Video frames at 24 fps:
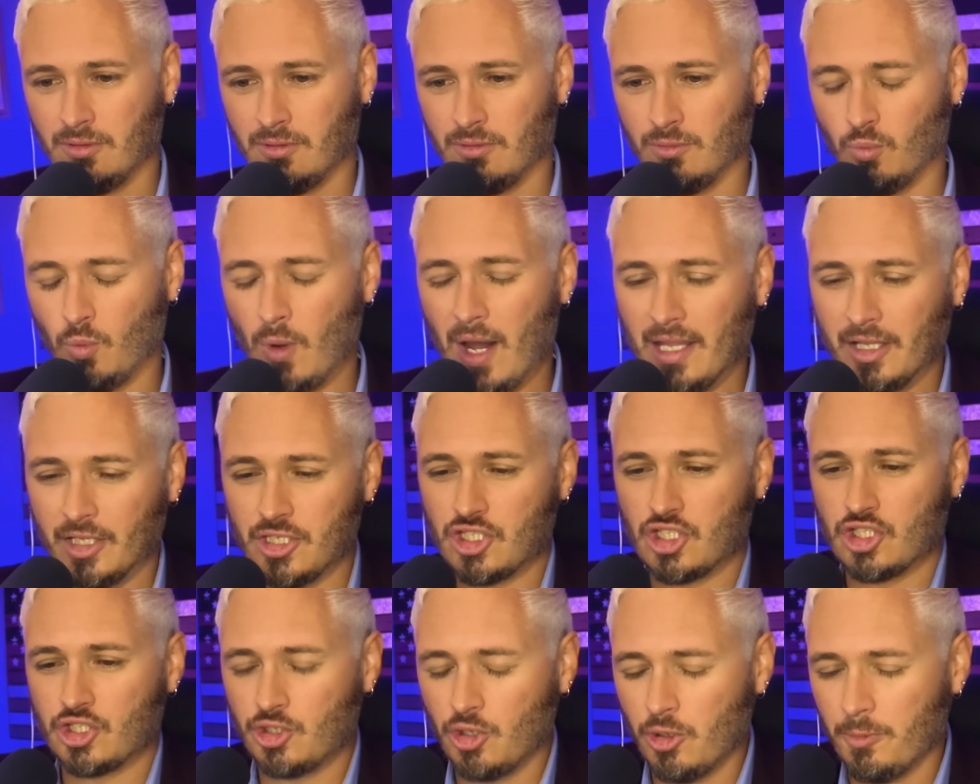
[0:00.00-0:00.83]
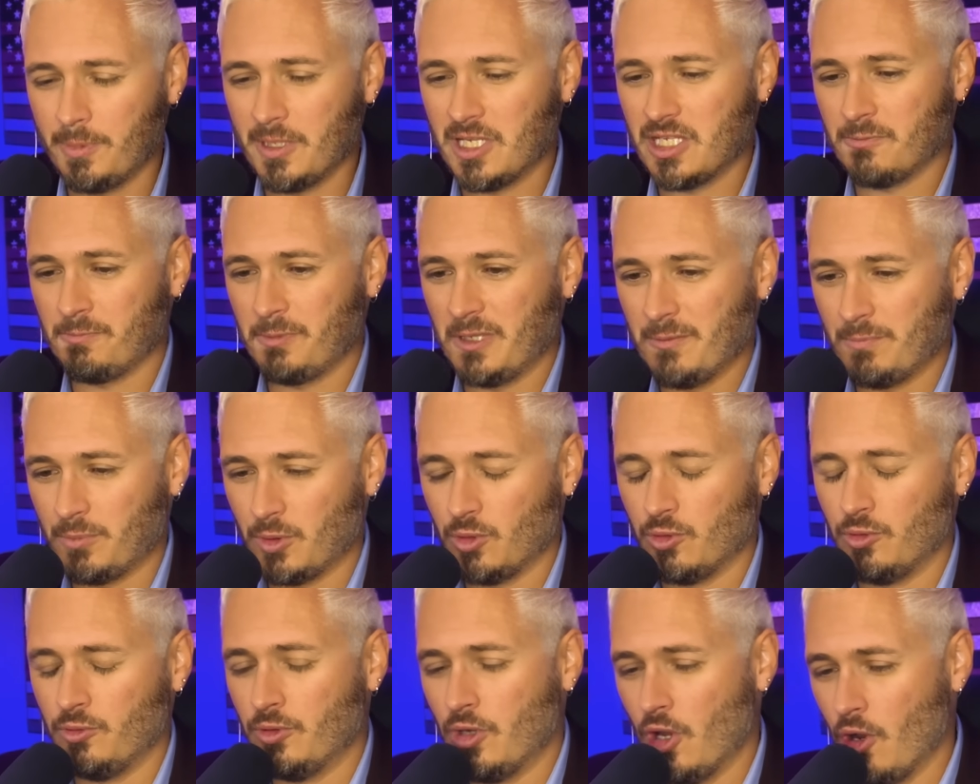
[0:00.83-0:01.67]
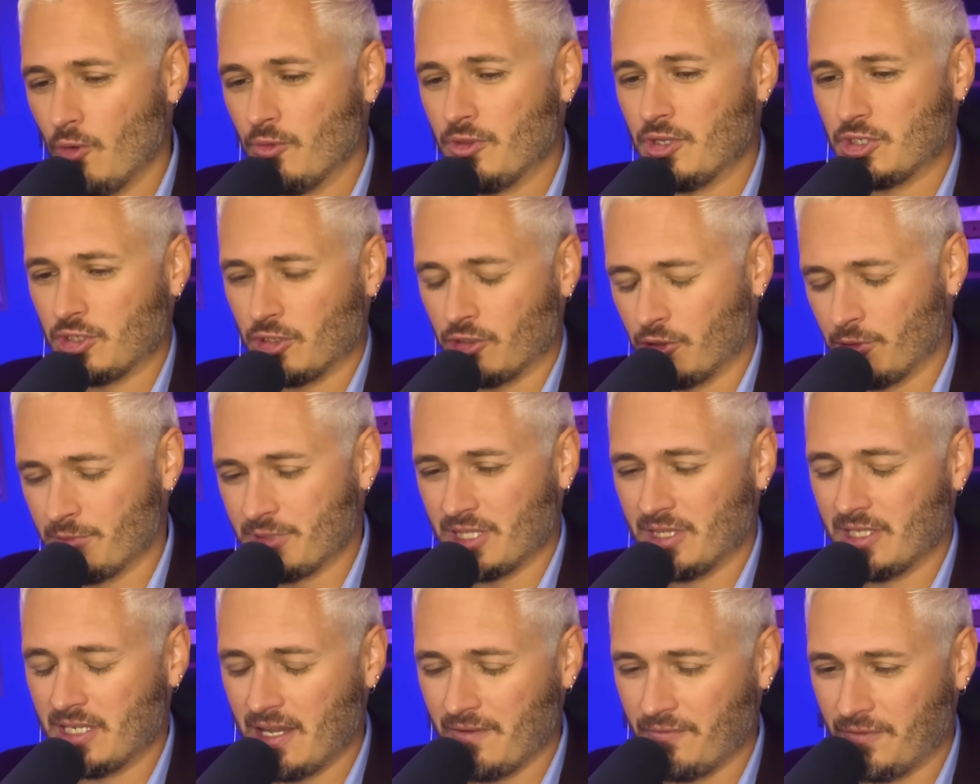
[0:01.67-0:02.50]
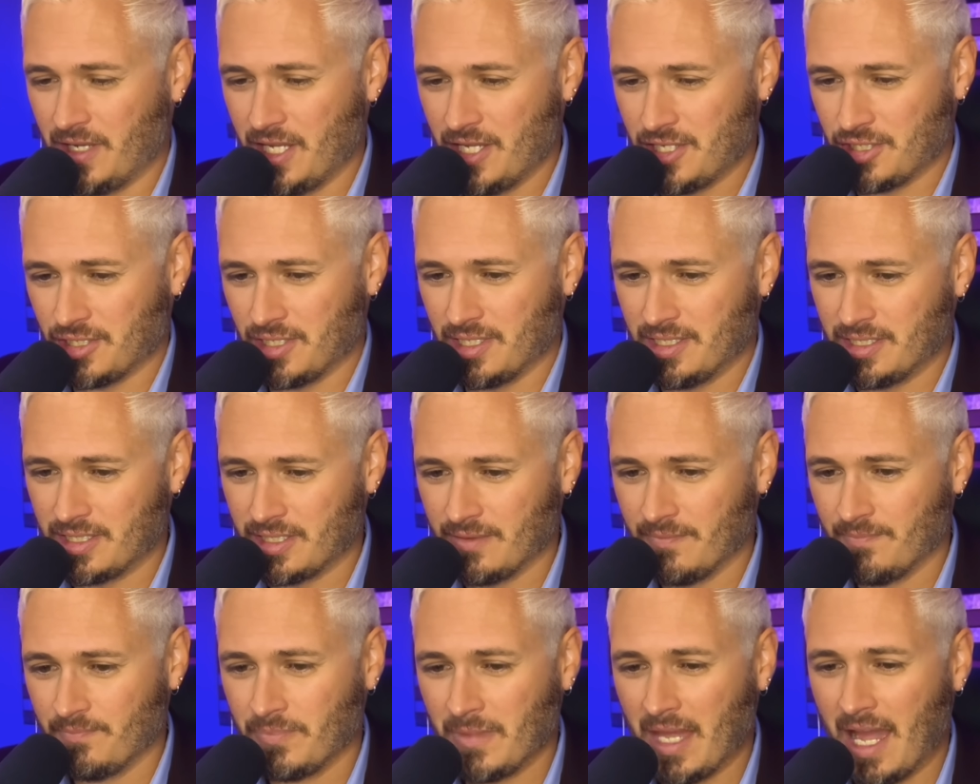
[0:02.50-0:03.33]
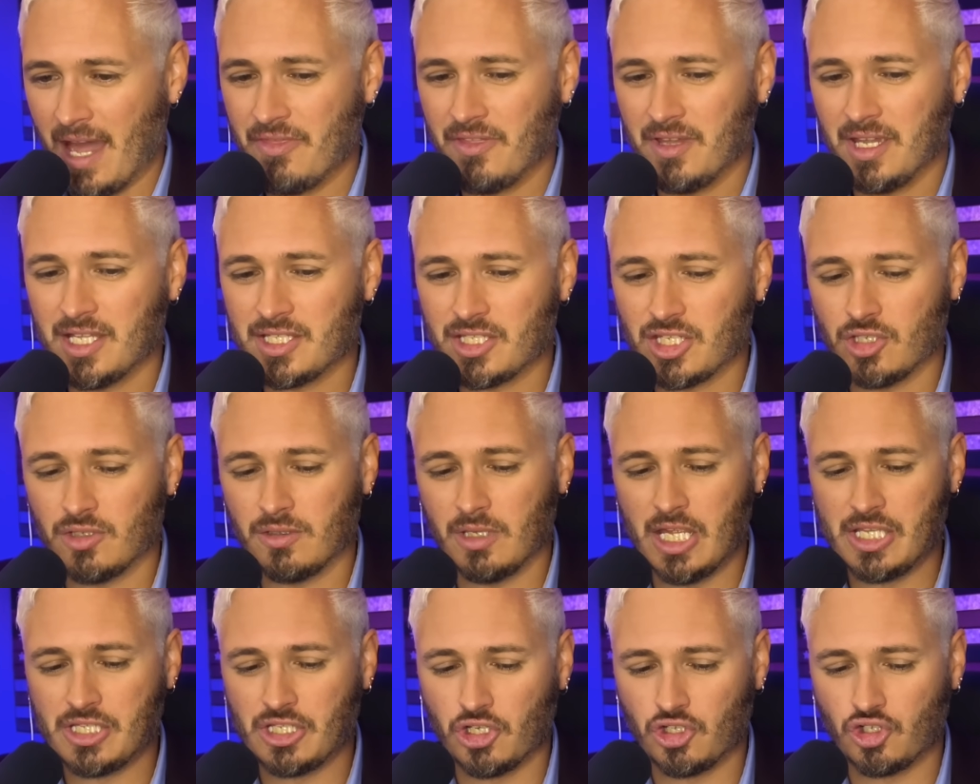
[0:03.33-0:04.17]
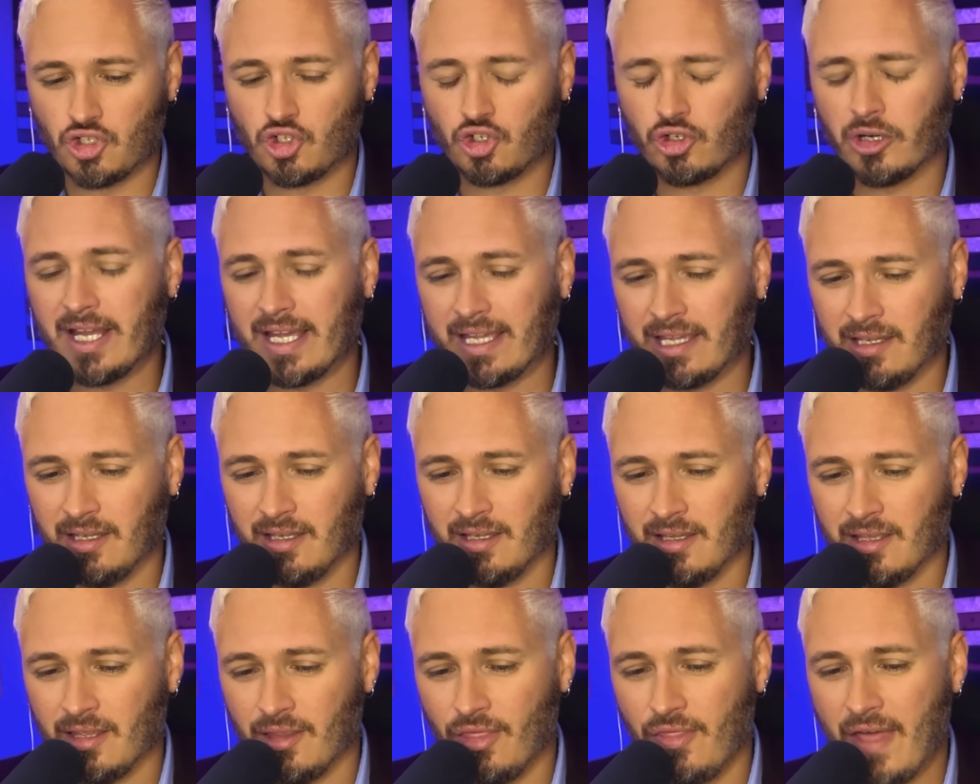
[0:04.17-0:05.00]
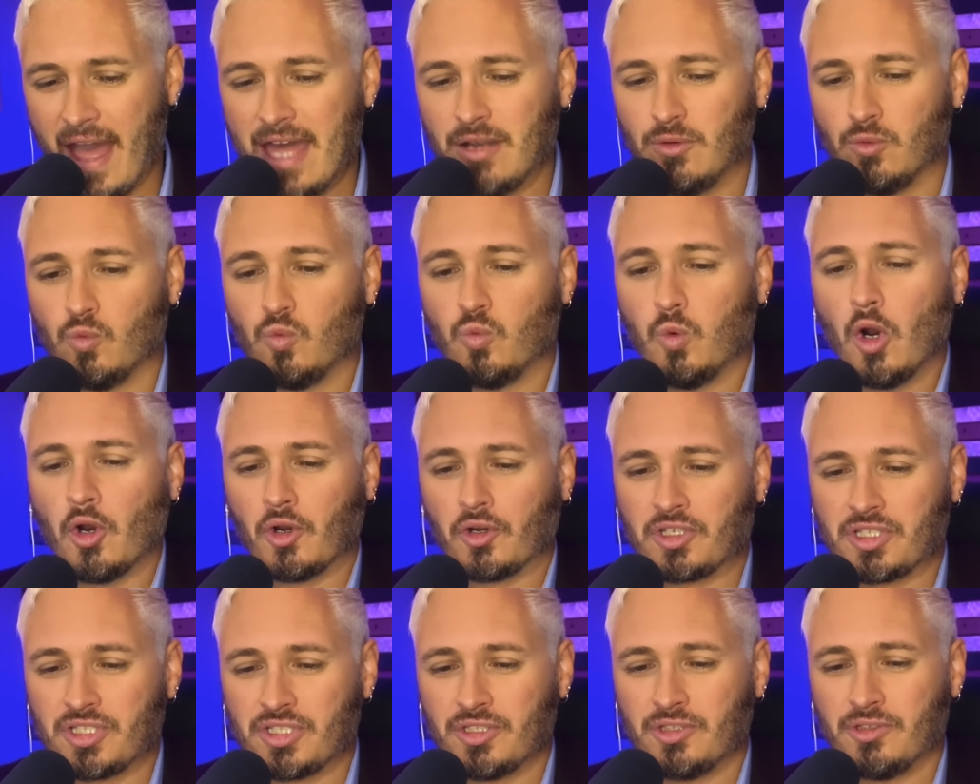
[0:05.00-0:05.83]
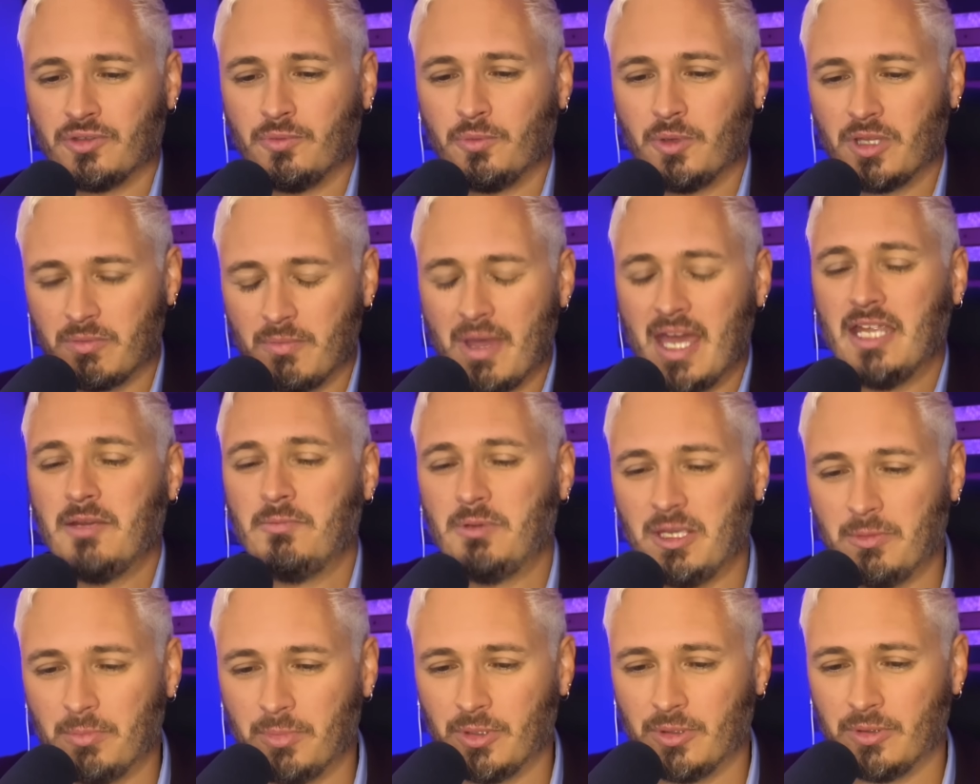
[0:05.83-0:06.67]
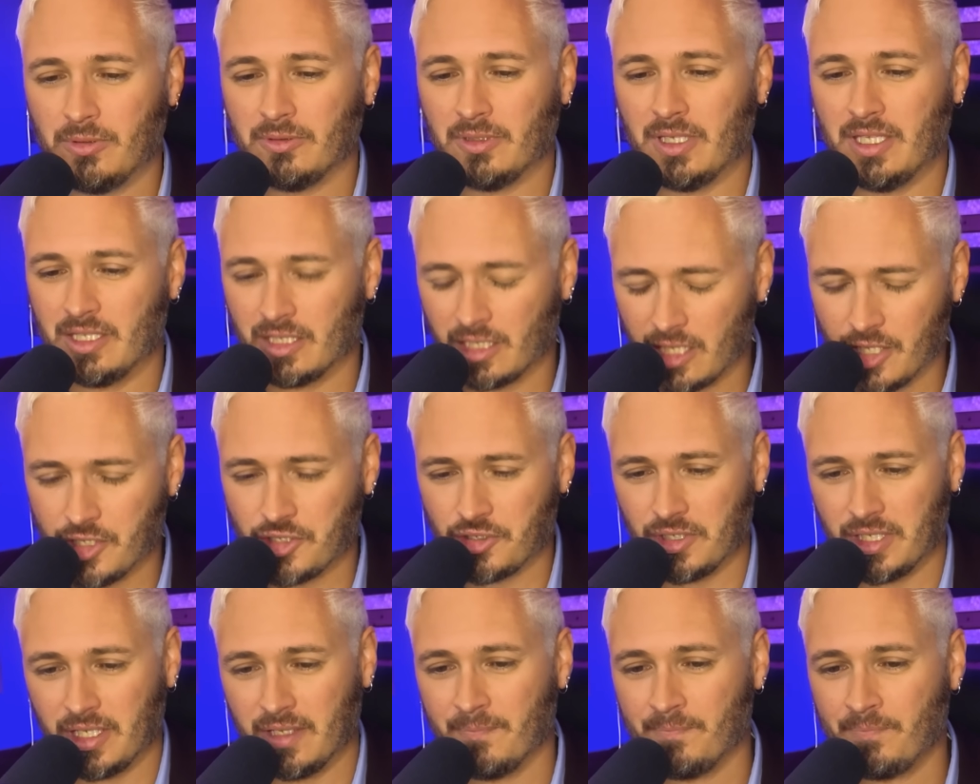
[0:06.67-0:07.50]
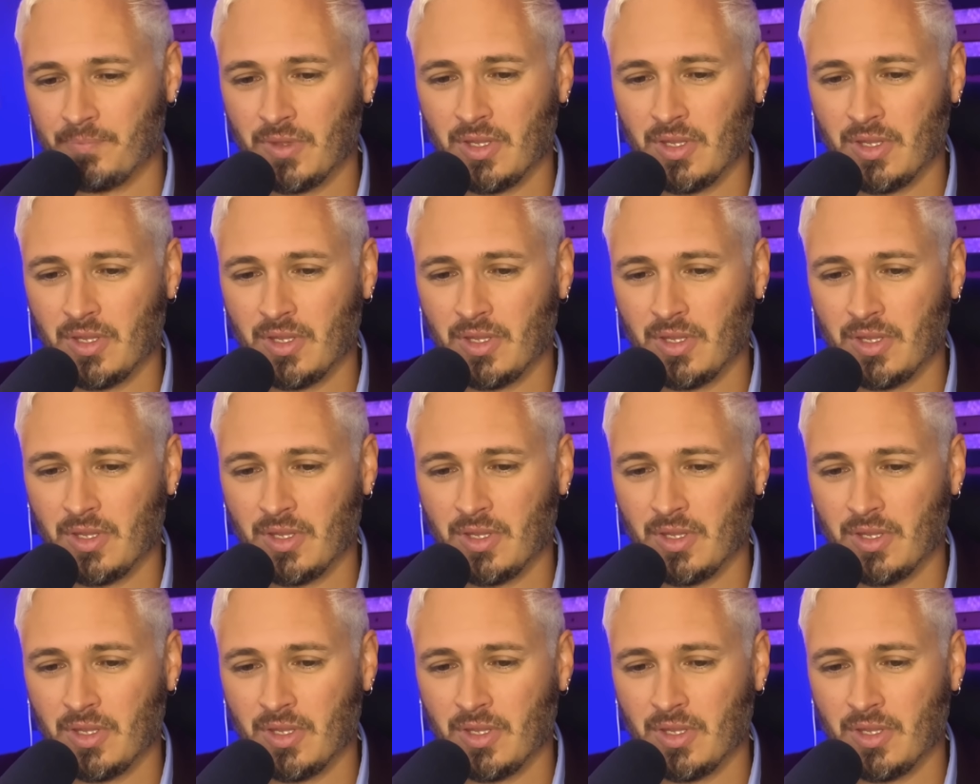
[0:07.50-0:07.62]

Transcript: while it's stupid to people who know the terms and the definitions, I think it's a it's a trick that works with many people in the country.